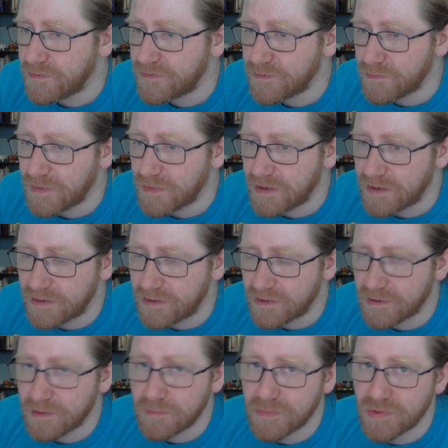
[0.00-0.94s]
make
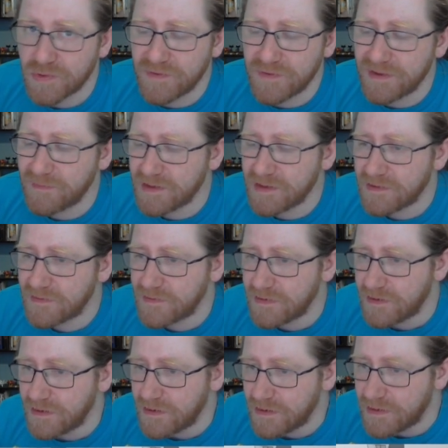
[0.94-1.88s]
blue windmills.
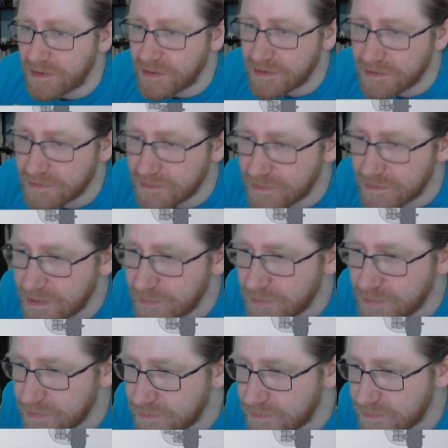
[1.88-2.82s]
And I'm
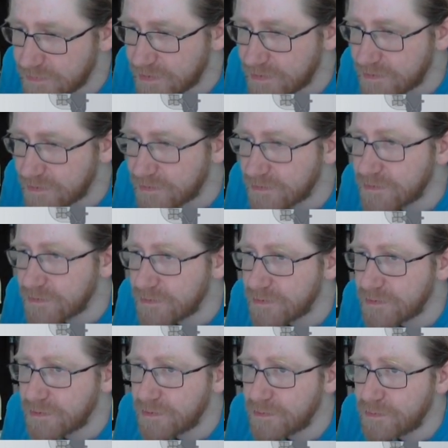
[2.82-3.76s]
going to take
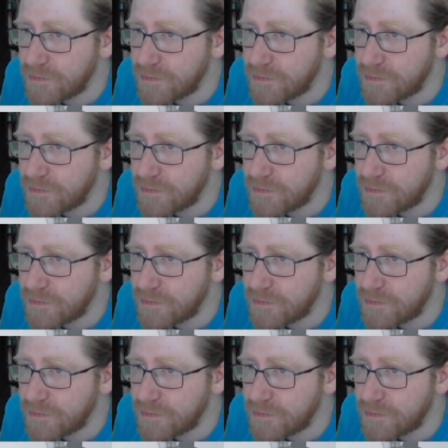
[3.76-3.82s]
you